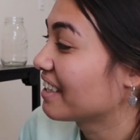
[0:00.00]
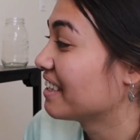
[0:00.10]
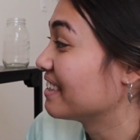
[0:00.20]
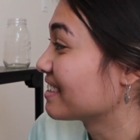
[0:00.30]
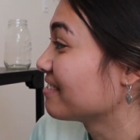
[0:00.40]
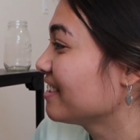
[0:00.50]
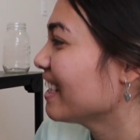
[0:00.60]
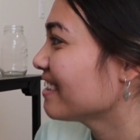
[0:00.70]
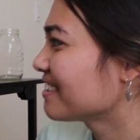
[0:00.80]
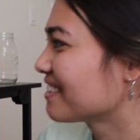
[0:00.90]
Because if he
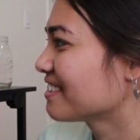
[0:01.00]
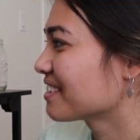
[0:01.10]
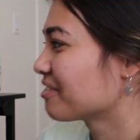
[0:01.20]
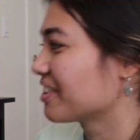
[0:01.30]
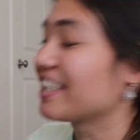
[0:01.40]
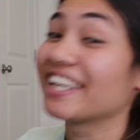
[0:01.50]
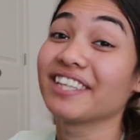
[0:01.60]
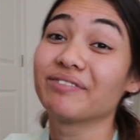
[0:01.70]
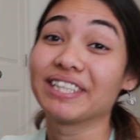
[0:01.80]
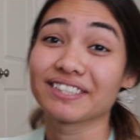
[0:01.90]
has to look for
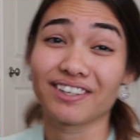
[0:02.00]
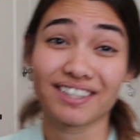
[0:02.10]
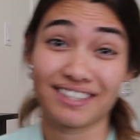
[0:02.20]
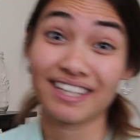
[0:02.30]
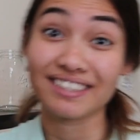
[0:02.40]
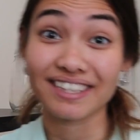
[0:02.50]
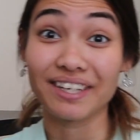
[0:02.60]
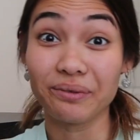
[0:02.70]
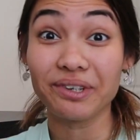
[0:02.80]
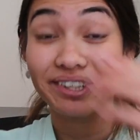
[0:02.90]
candy in my socks, that's
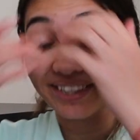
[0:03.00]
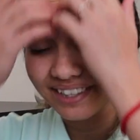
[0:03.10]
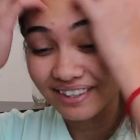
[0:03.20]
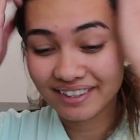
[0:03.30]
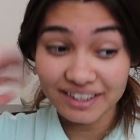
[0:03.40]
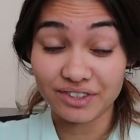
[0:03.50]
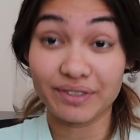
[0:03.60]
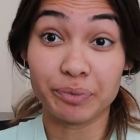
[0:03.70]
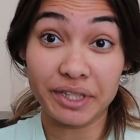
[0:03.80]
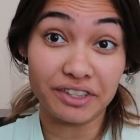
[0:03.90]
kind of weird. Because you
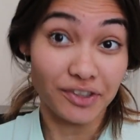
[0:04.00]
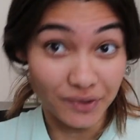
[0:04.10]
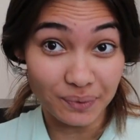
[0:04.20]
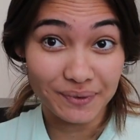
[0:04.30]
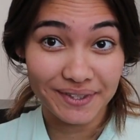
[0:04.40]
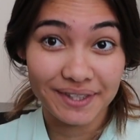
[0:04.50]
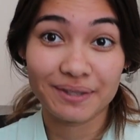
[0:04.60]
can bring in shoes.